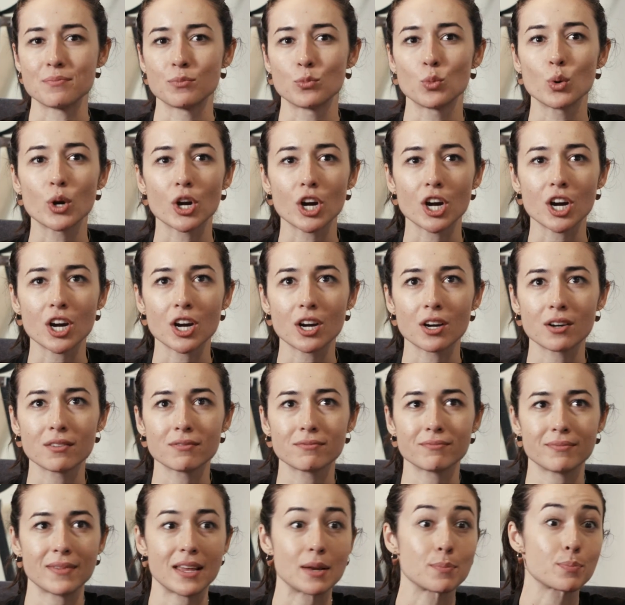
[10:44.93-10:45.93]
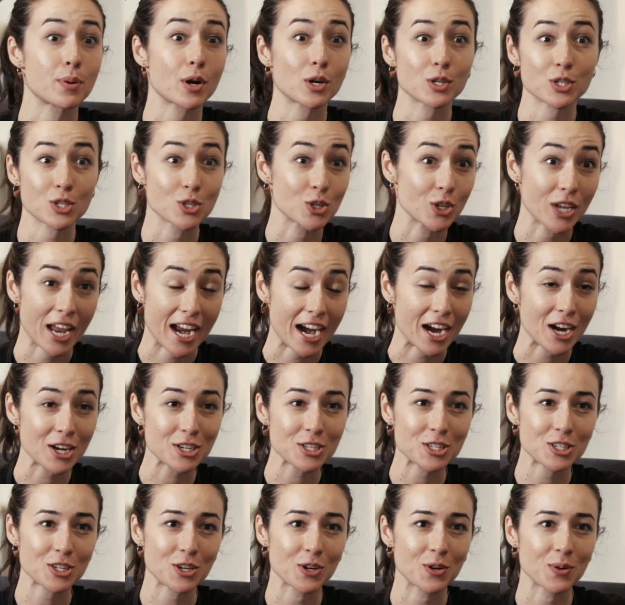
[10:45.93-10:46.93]
We're in personal care,
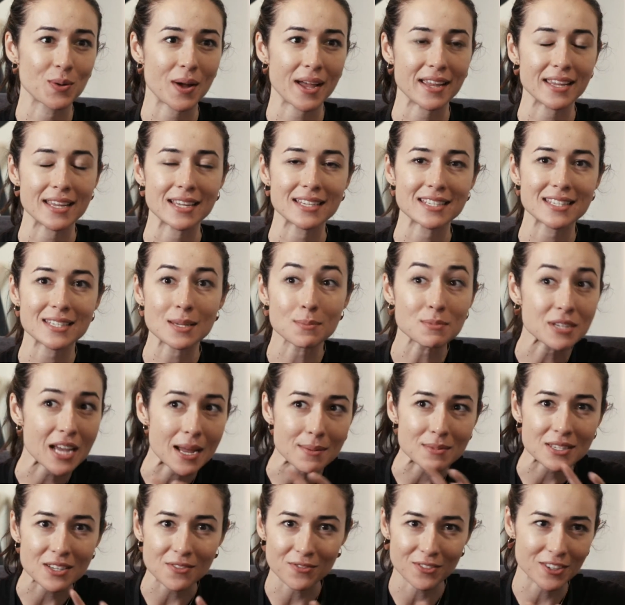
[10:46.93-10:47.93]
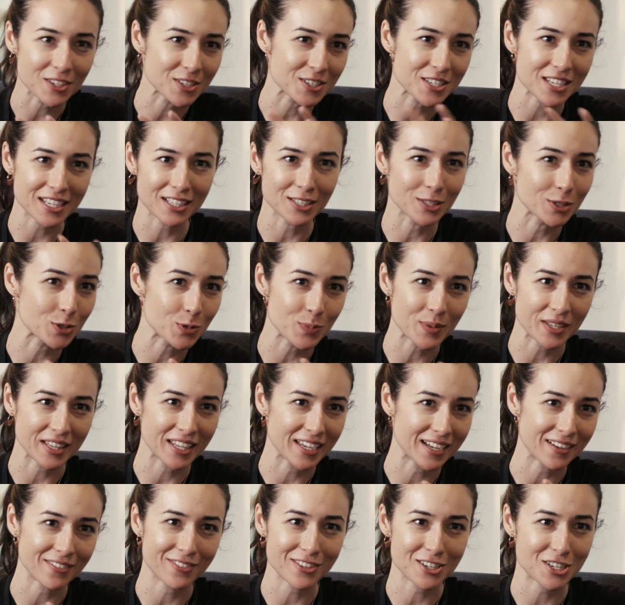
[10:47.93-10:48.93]
so sometimes it feels like a little bit
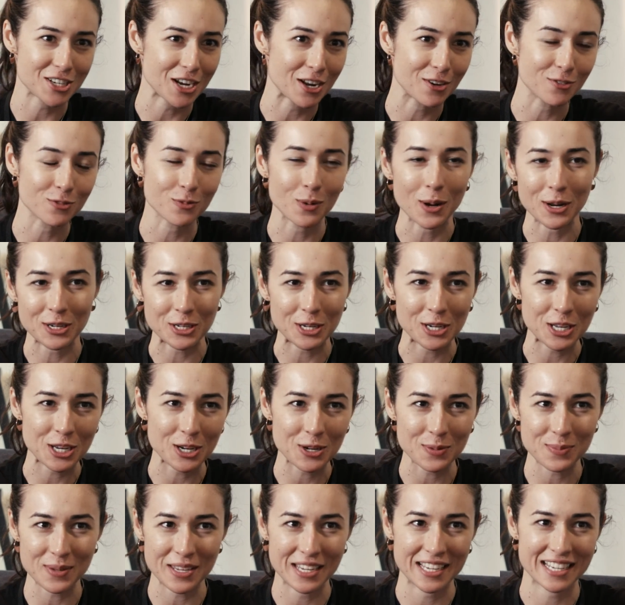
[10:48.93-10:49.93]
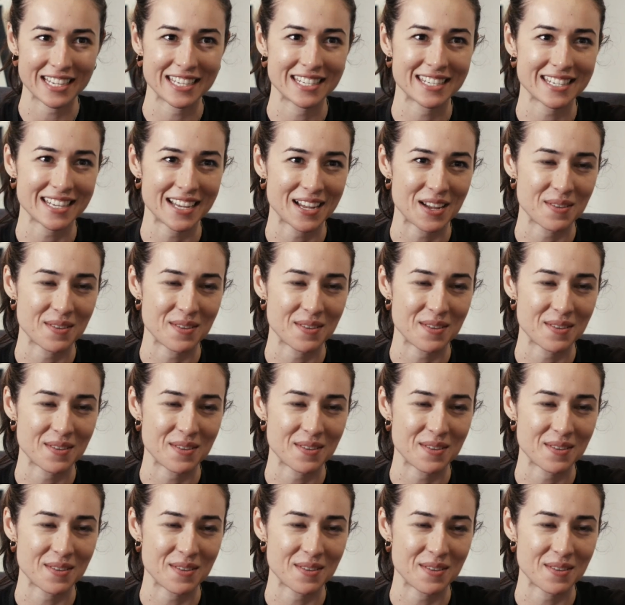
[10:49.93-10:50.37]
like a fish out of water here because